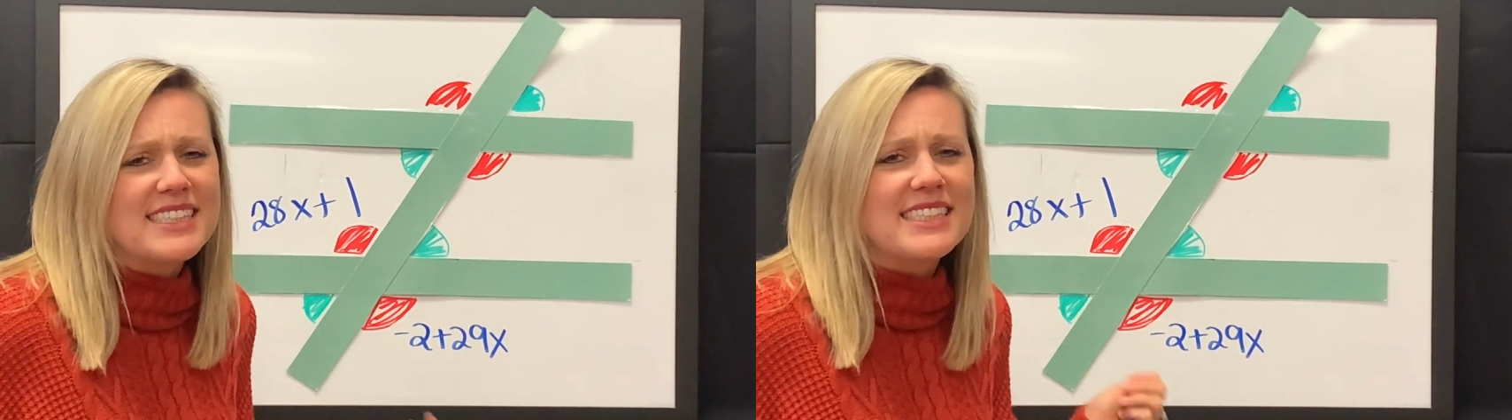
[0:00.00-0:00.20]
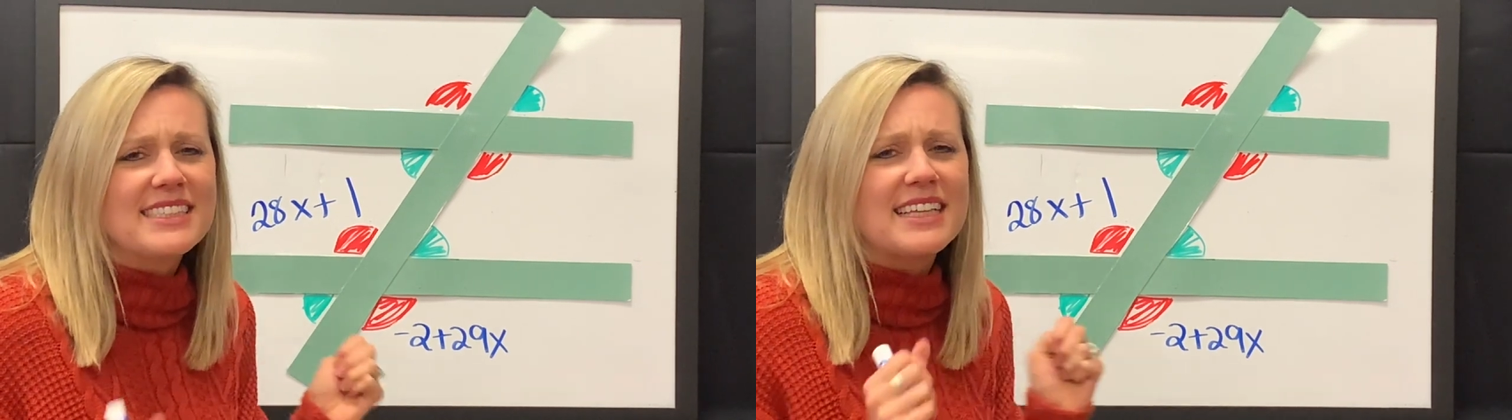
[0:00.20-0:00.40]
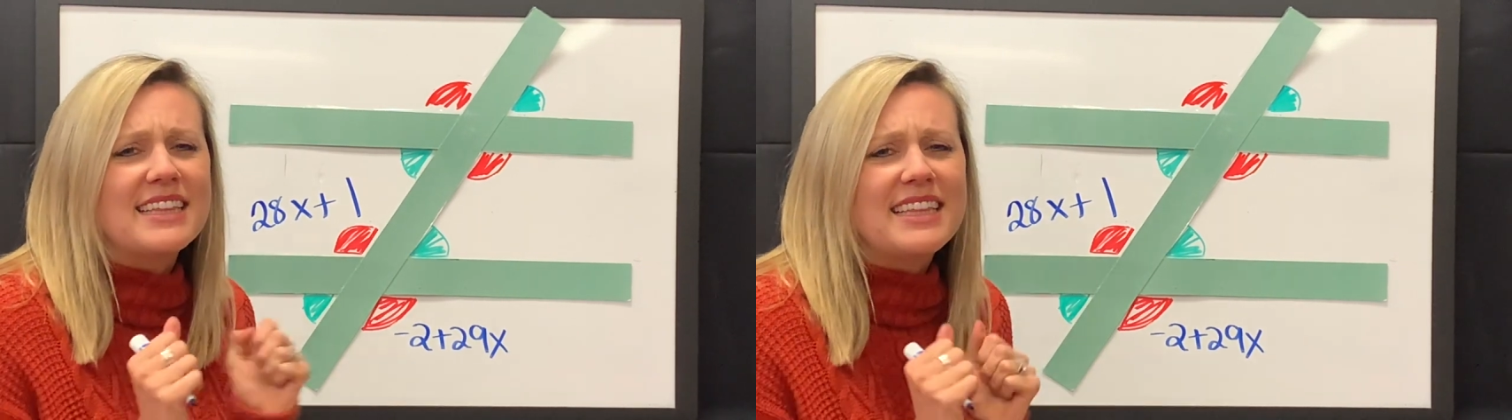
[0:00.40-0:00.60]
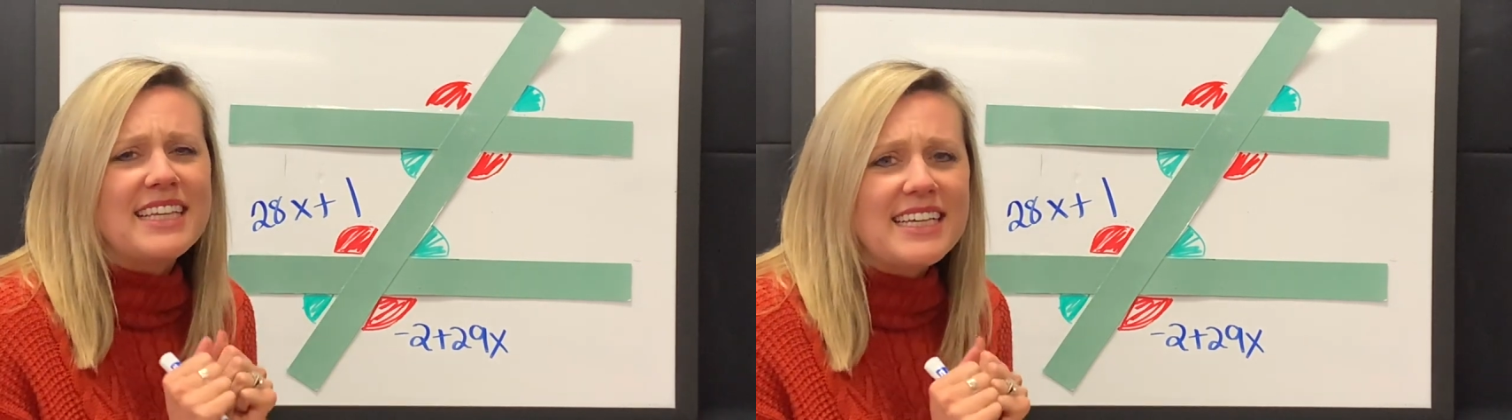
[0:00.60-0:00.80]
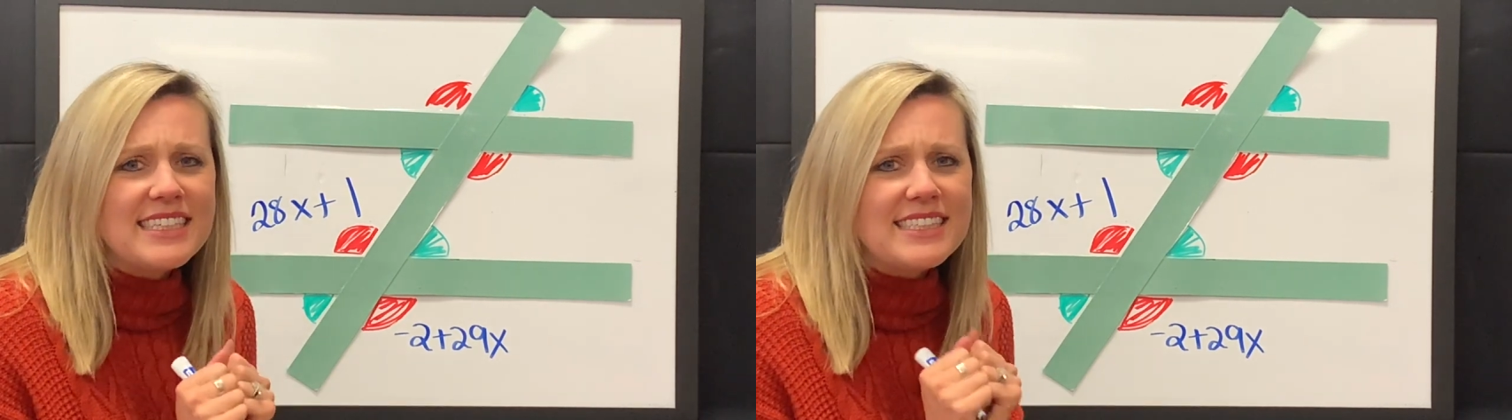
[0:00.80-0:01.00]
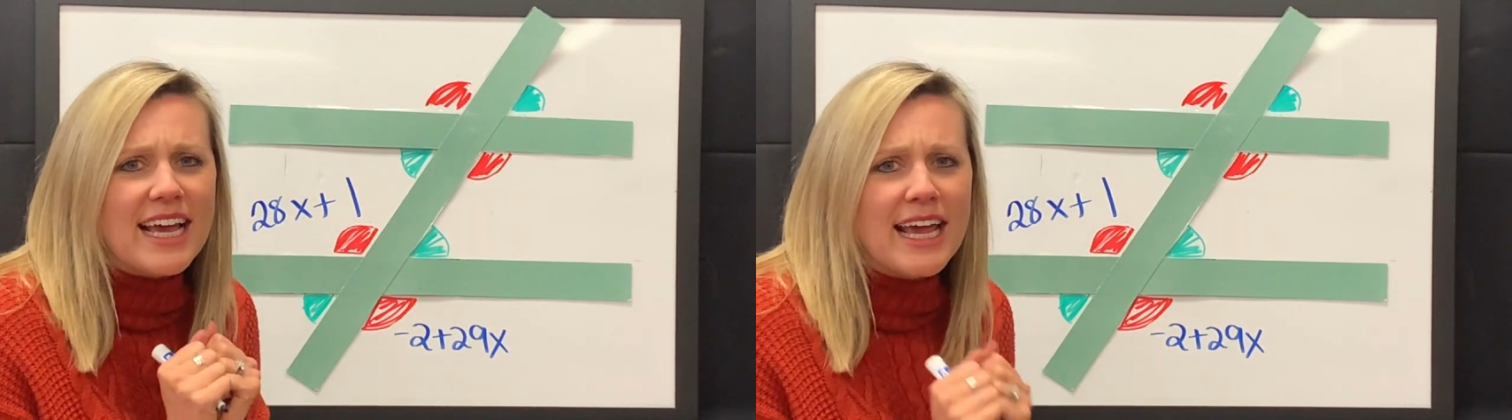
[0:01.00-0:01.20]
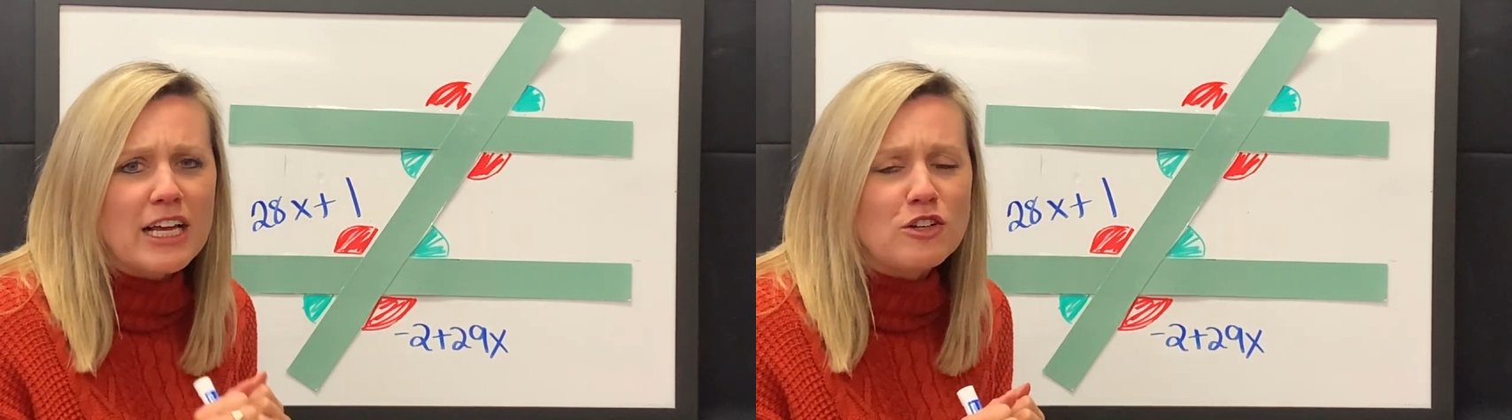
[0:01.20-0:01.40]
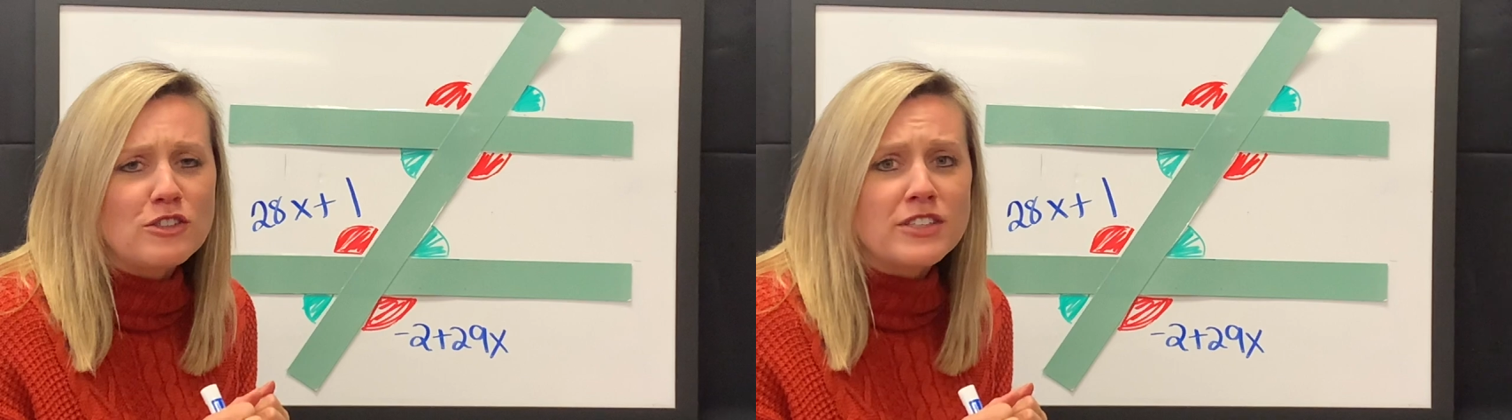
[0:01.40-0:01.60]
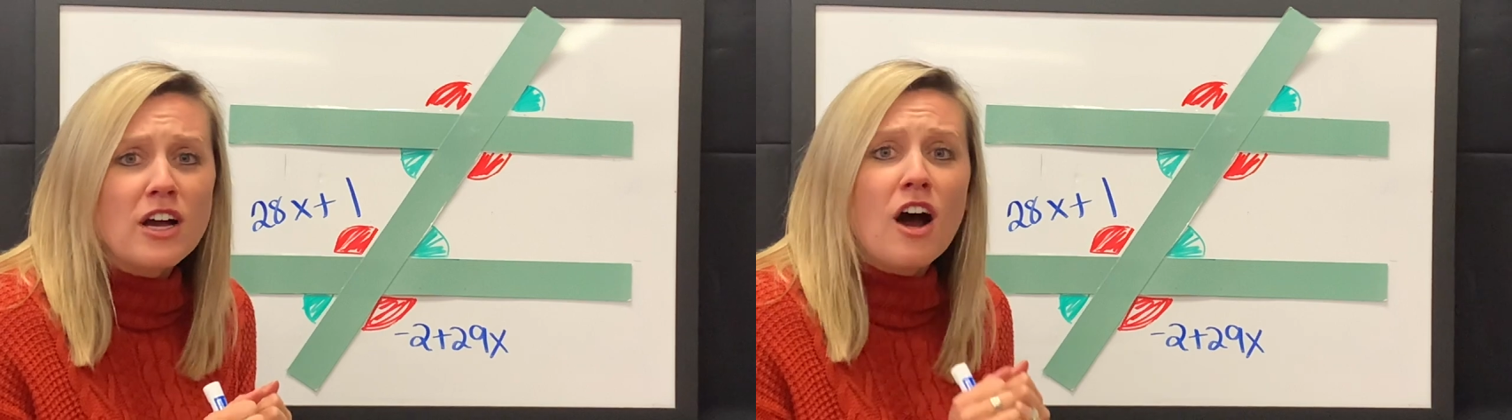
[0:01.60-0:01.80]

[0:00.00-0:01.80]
is that these angles